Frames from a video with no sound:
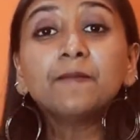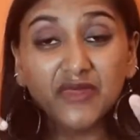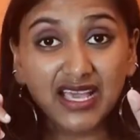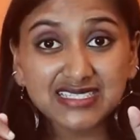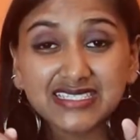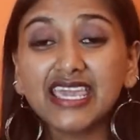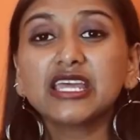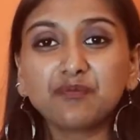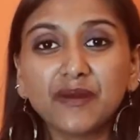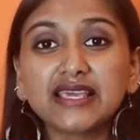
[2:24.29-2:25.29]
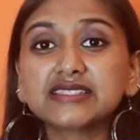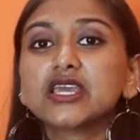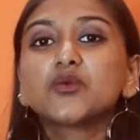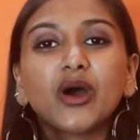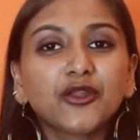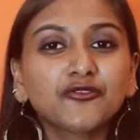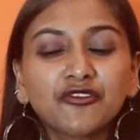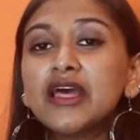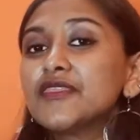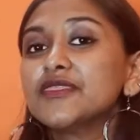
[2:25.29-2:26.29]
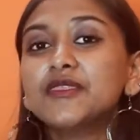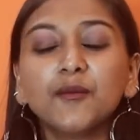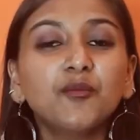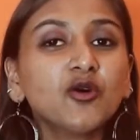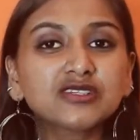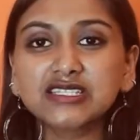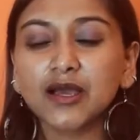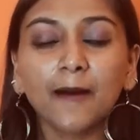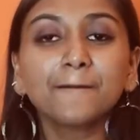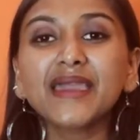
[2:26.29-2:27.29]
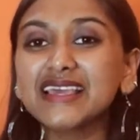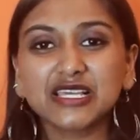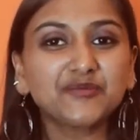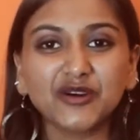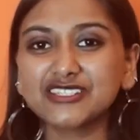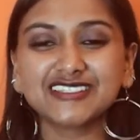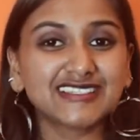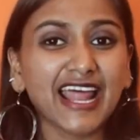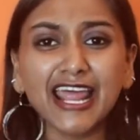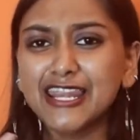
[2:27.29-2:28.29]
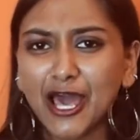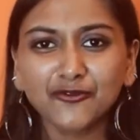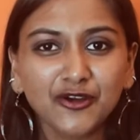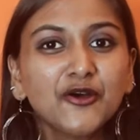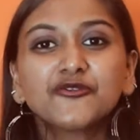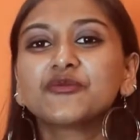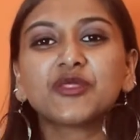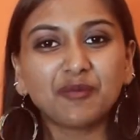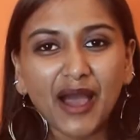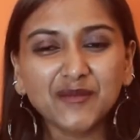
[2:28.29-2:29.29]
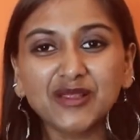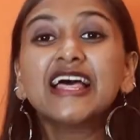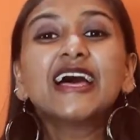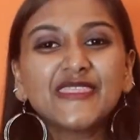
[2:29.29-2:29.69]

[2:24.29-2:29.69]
has taken place in one of the most amazing persons that I love from the Bible.